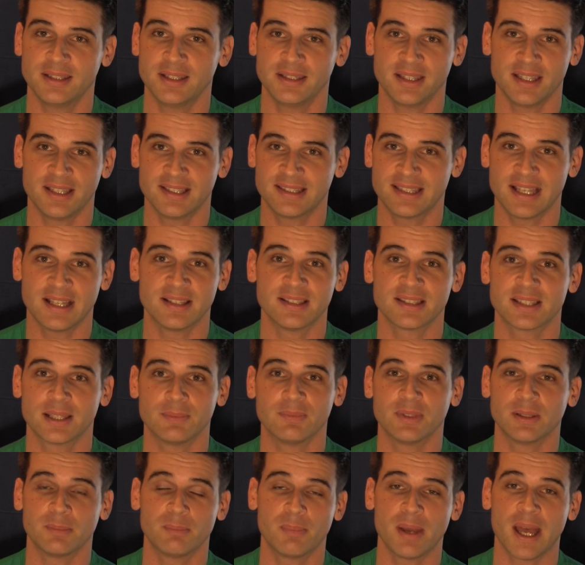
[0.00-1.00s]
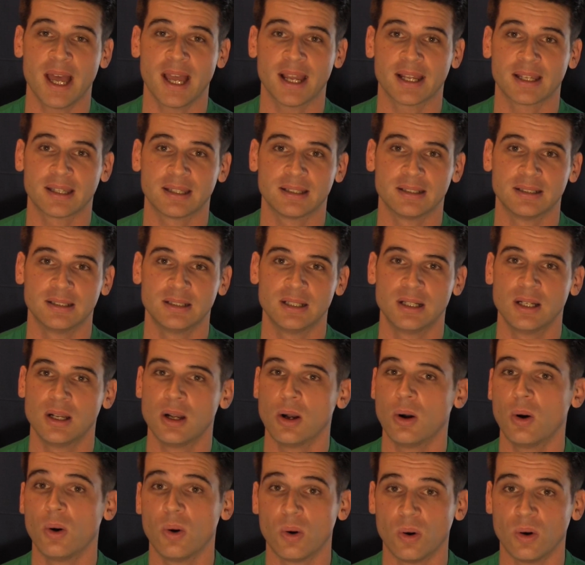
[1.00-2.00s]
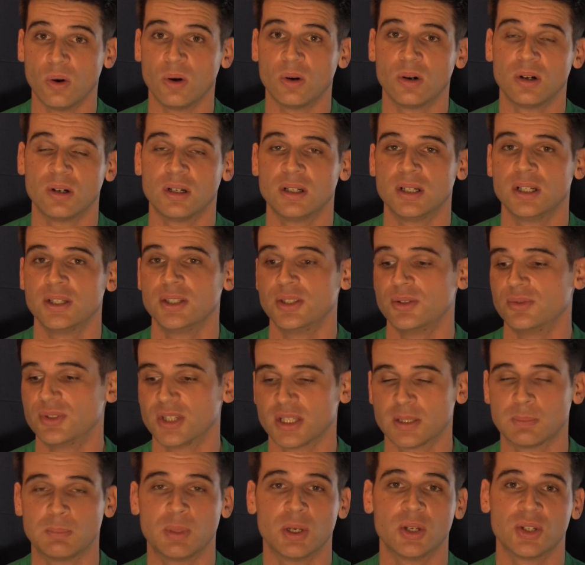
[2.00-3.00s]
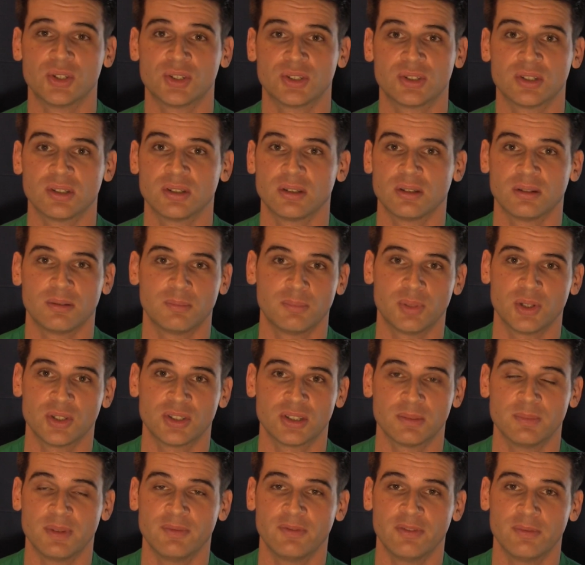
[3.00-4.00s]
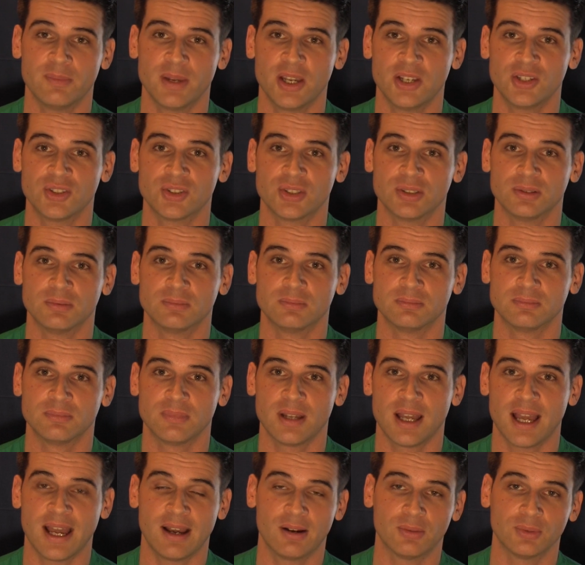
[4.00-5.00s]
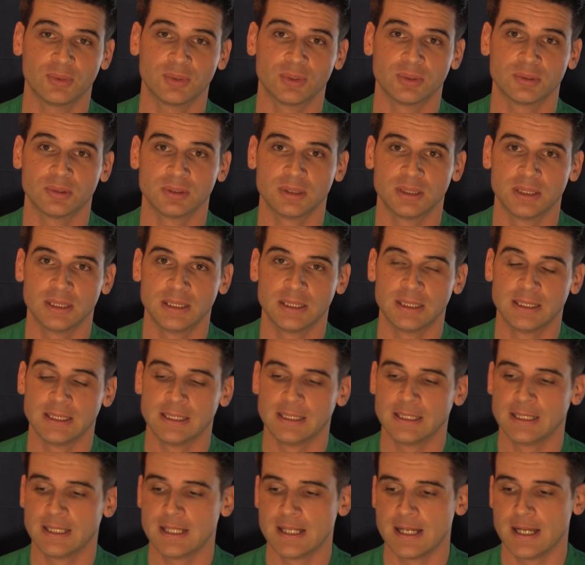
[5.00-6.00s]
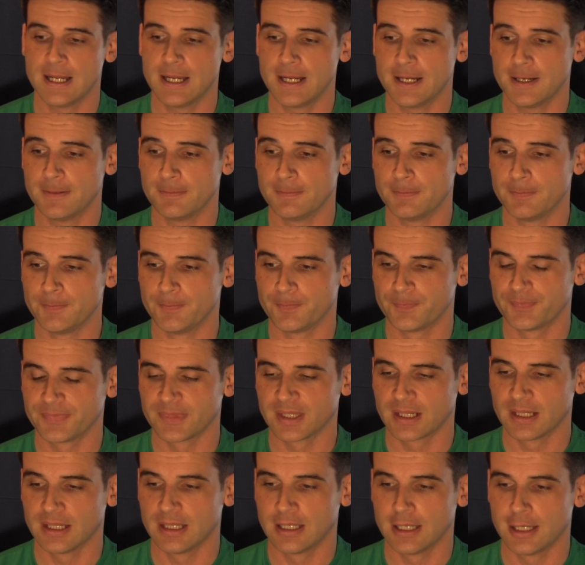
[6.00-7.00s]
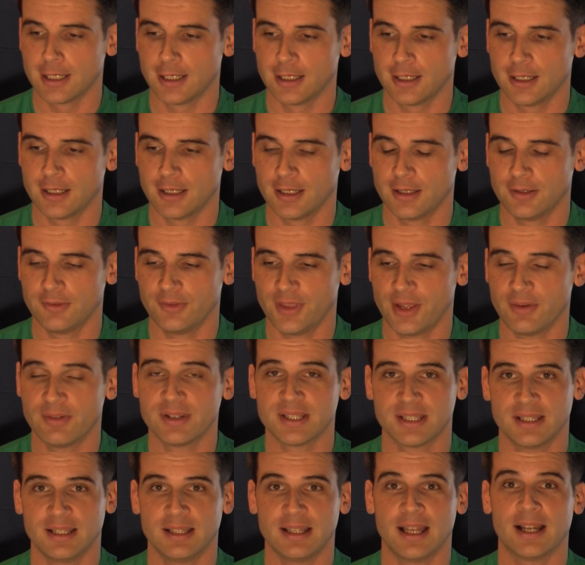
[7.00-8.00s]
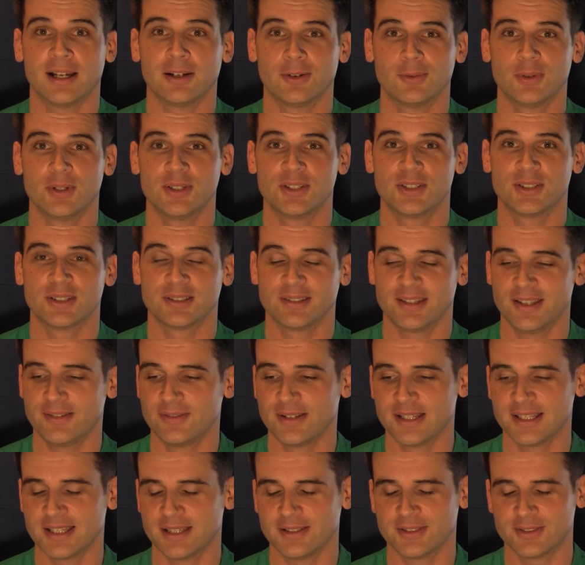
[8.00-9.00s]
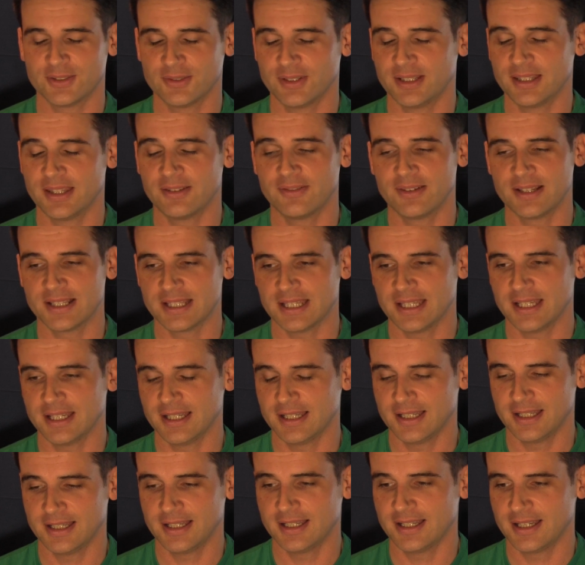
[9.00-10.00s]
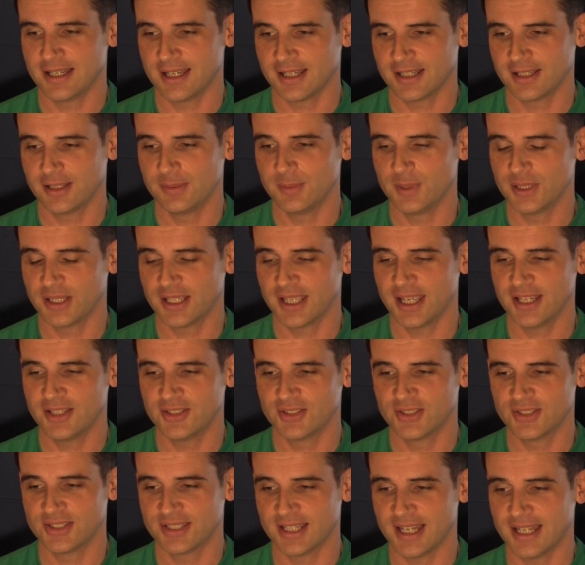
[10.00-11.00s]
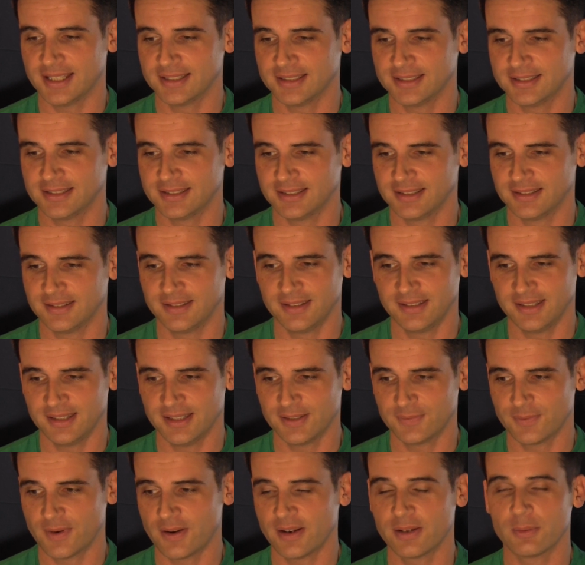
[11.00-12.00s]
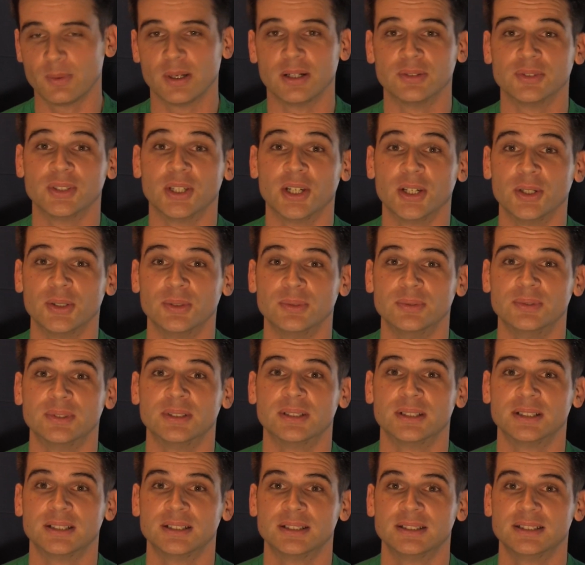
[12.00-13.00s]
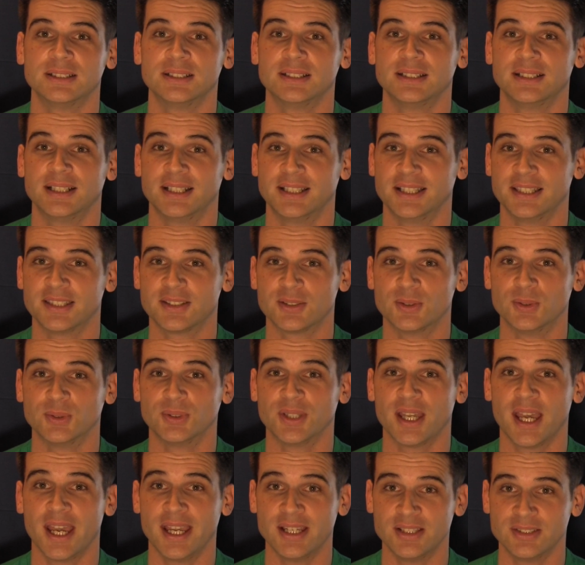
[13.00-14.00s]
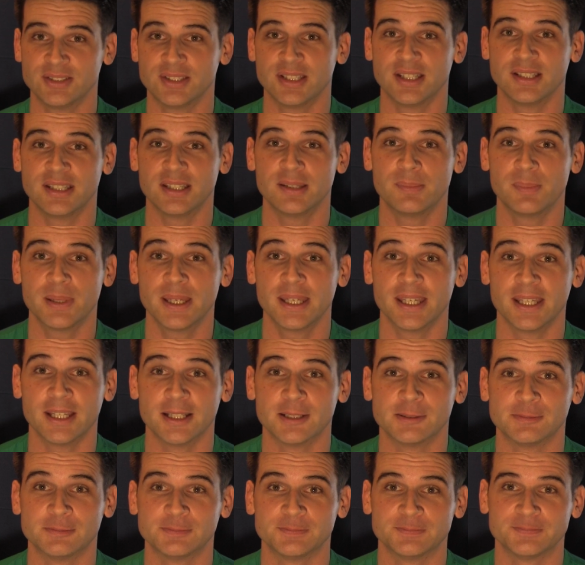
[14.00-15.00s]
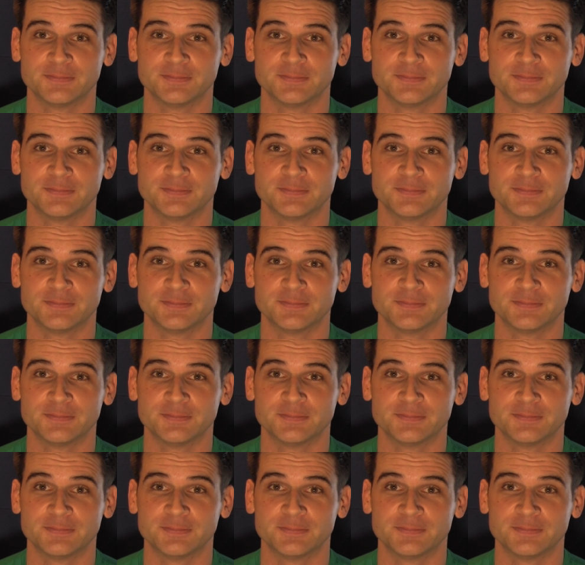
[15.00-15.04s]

and then it sends something back. Or you just push, push some information out. Um, there is a language, there is a, sorry, there is a, a communication standard that is very well known and it's called HTTP.